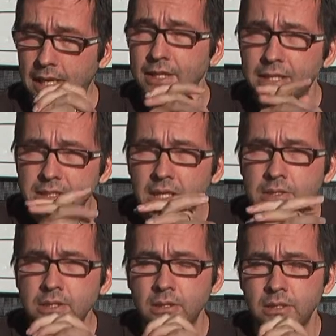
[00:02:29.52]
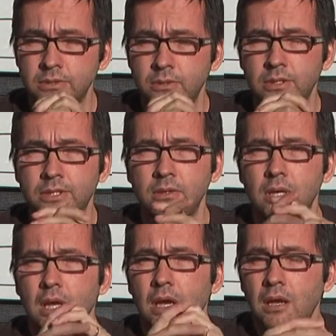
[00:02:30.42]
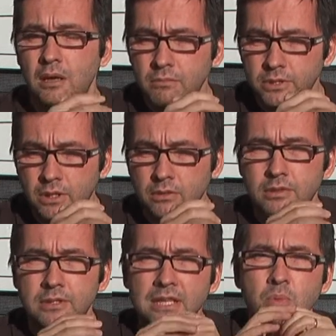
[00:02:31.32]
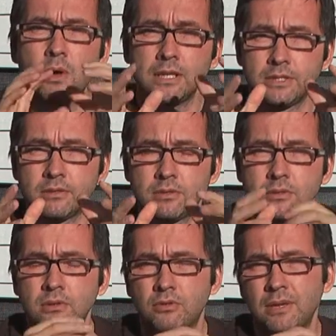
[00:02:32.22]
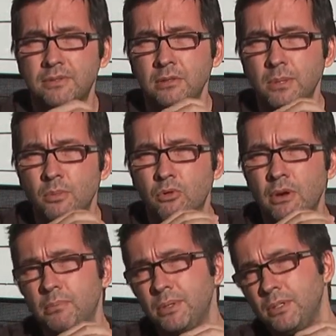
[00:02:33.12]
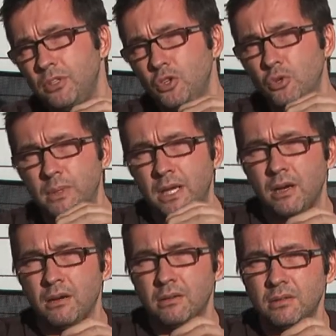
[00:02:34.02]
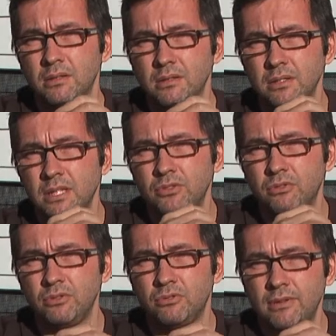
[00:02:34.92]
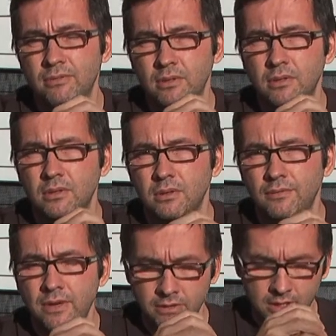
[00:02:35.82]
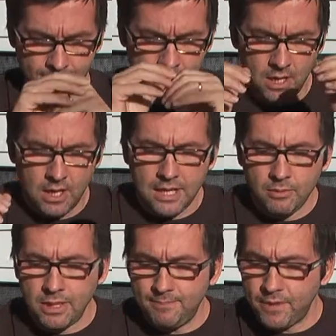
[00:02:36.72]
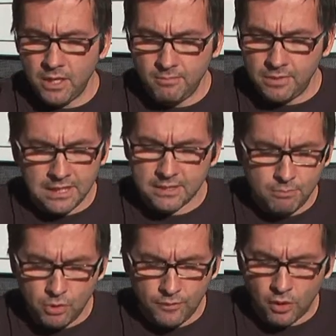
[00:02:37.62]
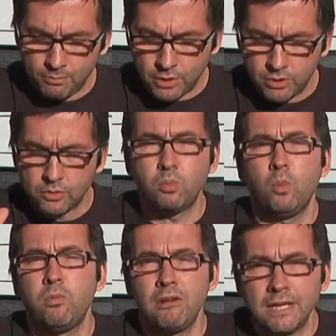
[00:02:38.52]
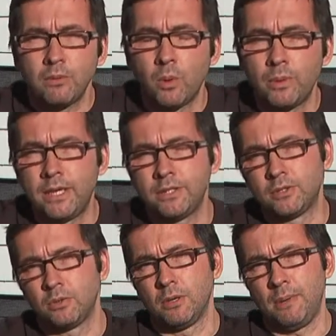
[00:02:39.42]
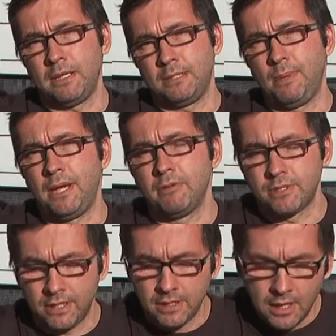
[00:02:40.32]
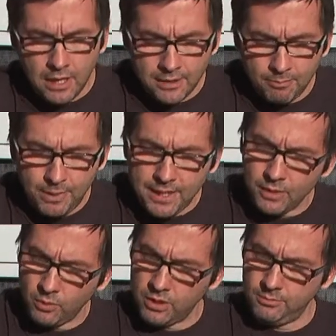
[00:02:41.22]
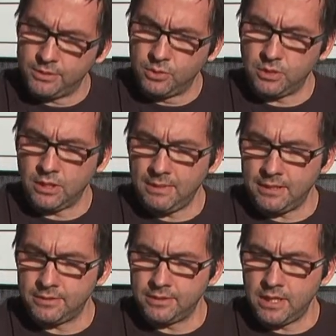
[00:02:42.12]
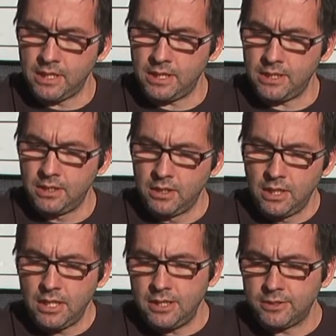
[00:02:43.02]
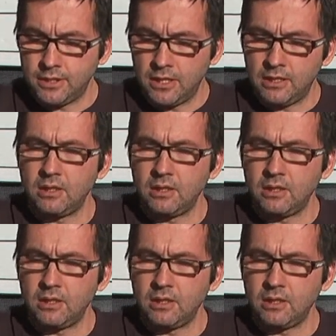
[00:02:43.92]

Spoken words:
I think he does know how hard you are. So, you know, that's why Trev's a little bit more grumpy than you normally are. Isn't that true, Trev? Fair enough. Anyway, let's move on, because really what we're here to talk about is beer, isn't it? And the beer that we're going to be talking about today is...